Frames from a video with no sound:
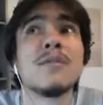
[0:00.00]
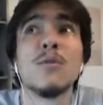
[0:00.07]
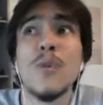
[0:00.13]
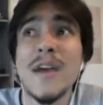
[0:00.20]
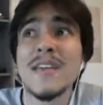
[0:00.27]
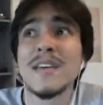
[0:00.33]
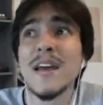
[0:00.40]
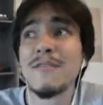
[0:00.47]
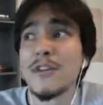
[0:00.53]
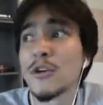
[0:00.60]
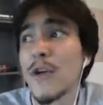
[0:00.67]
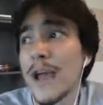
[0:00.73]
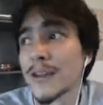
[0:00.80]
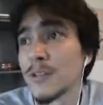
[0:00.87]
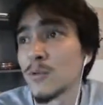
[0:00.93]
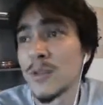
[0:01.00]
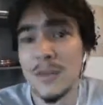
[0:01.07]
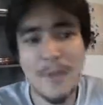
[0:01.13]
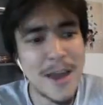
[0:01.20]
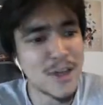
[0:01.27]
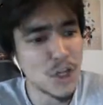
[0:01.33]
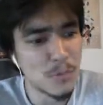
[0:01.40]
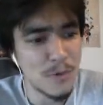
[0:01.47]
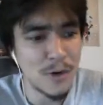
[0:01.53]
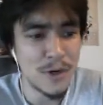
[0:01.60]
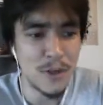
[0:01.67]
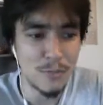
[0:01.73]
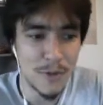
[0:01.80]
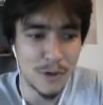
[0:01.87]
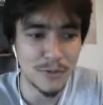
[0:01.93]
way that I've interacted with the Magic
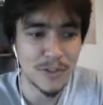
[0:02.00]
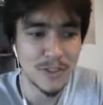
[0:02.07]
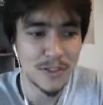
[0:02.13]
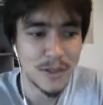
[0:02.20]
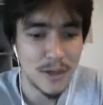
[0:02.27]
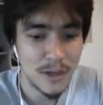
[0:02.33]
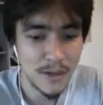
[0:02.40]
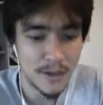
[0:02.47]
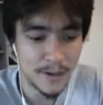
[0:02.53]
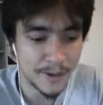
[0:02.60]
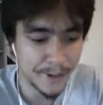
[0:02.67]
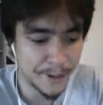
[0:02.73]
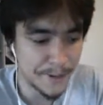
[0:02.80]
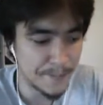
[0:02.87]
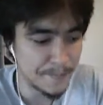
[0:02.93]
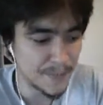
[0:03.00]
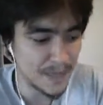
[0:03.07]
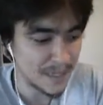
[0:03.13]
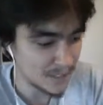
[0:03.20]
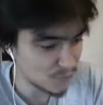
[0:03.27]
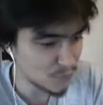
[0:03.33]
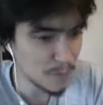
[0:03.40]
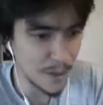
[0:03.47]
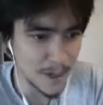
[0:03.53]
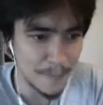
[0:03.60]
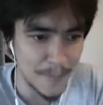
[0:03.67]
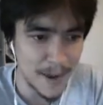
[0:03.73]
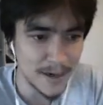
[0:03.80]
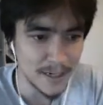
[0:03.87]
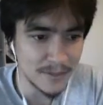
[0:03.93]
community the most is from a
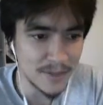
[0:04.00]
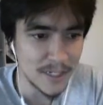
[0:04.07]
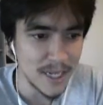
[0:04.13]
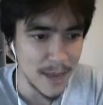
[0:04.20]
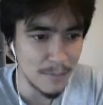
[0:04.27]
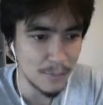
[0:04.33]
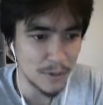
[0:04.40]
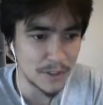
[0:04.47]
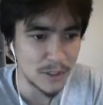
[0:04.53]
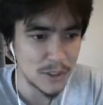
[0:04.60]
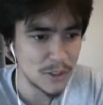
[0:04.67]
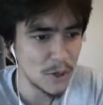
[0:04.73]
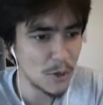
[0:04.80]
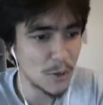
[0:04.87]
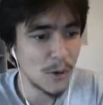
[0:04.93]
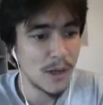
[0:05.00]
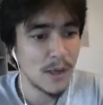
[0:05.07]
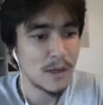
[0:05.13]
competitive standpoint. So